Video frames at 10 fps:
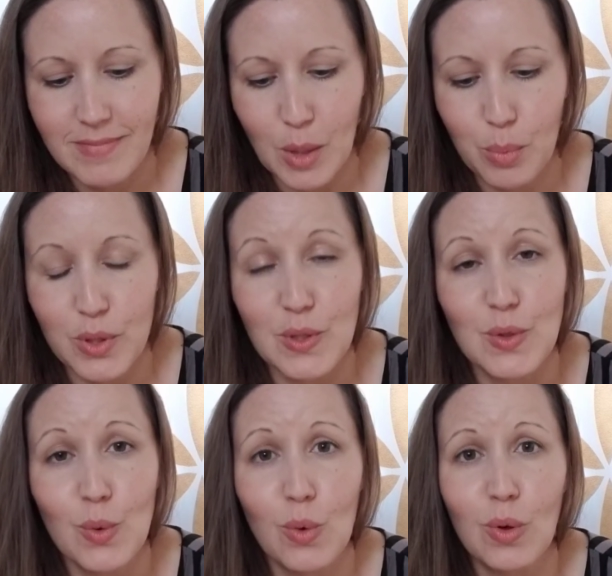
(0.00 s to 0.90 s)
but the
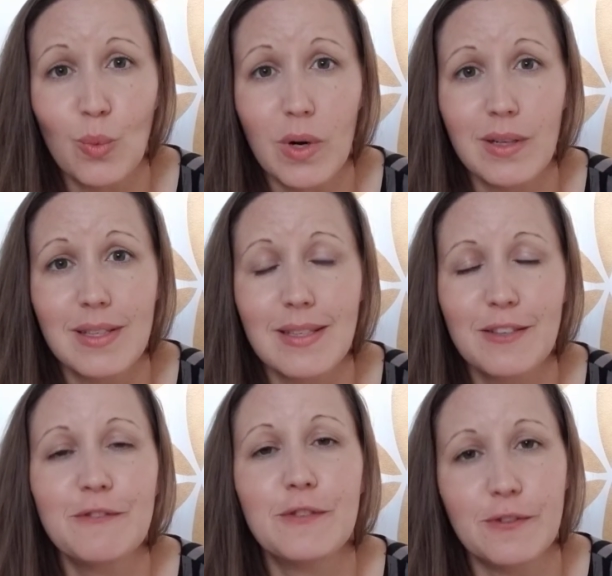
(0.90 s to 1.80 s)
soul wants
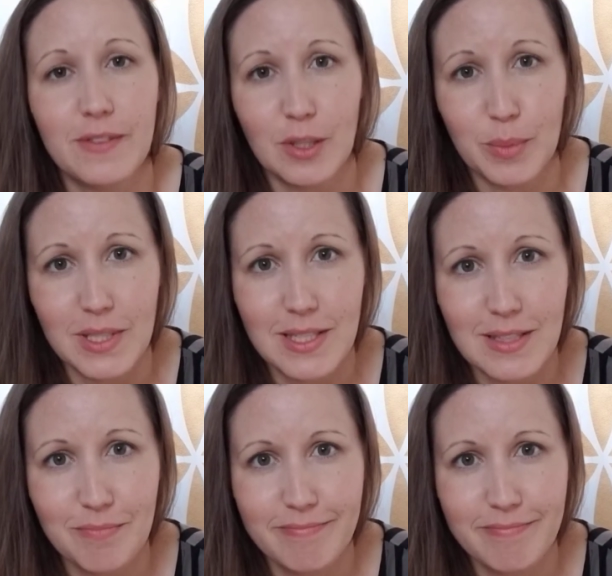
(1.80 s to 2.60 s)
fulfillment.